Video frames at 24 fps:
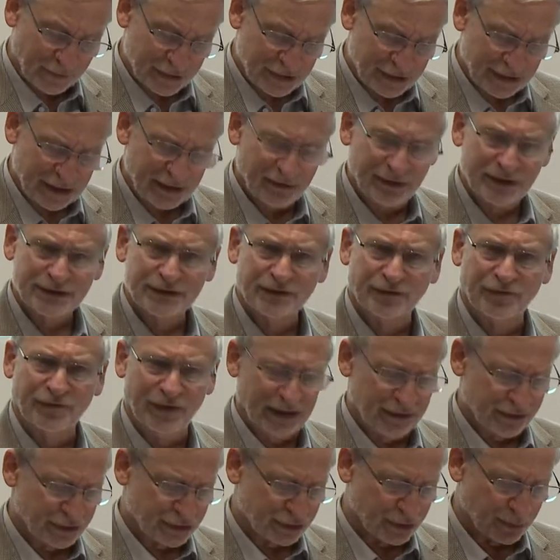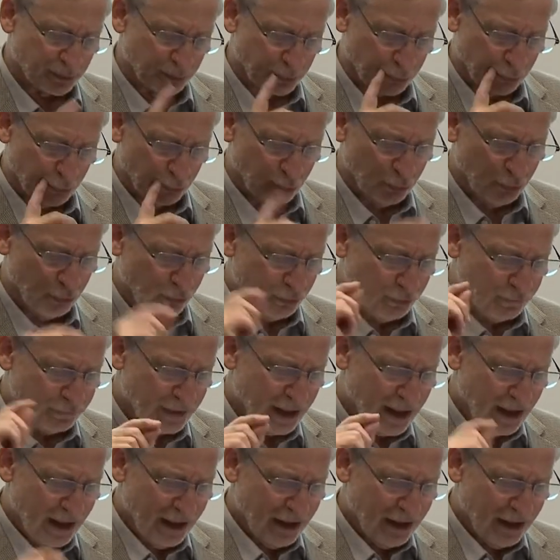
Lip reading: serious offenders to prove